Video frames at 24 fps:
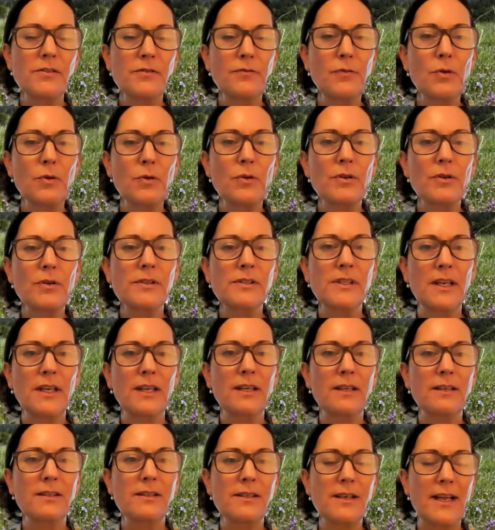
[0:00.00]
fuels
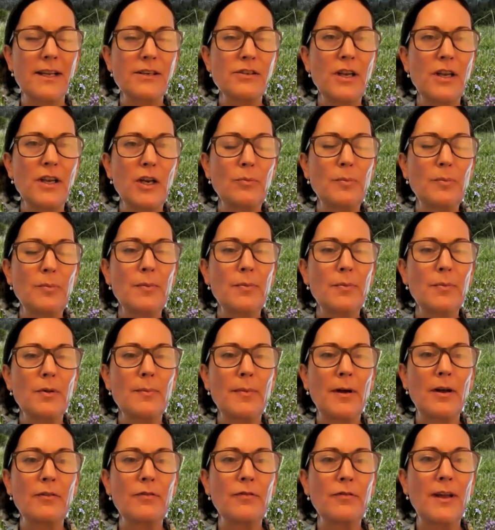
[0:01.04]
and educating people
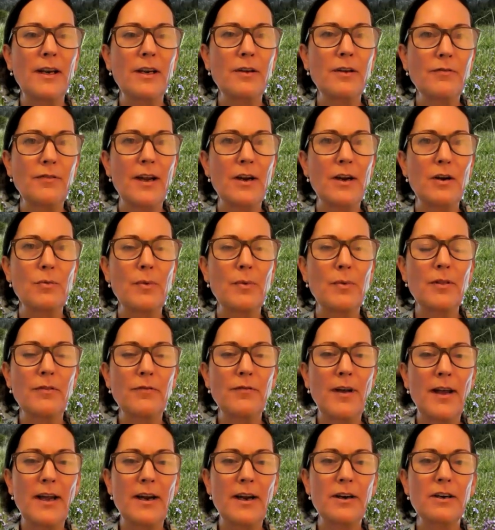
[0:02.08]
about fighting fire with
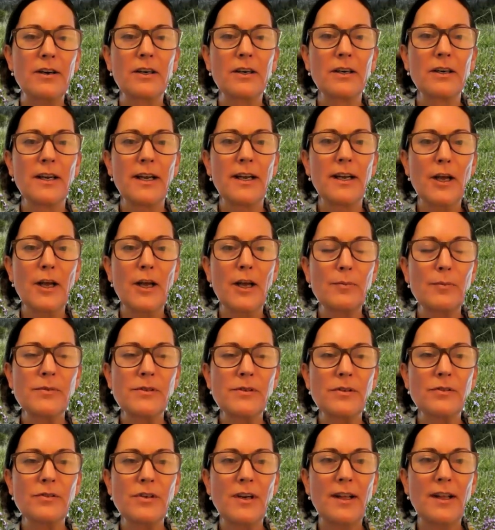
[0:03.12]
fire.
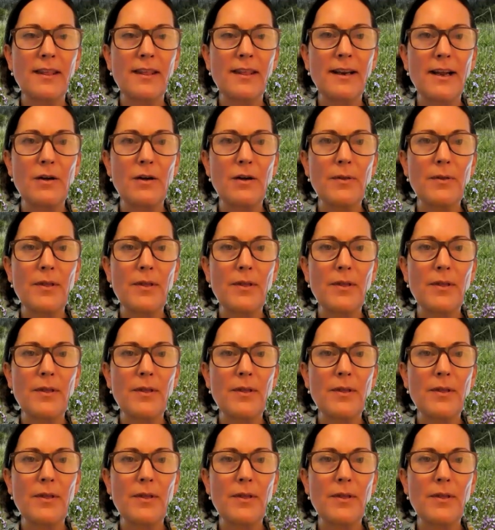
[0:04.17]
So check that out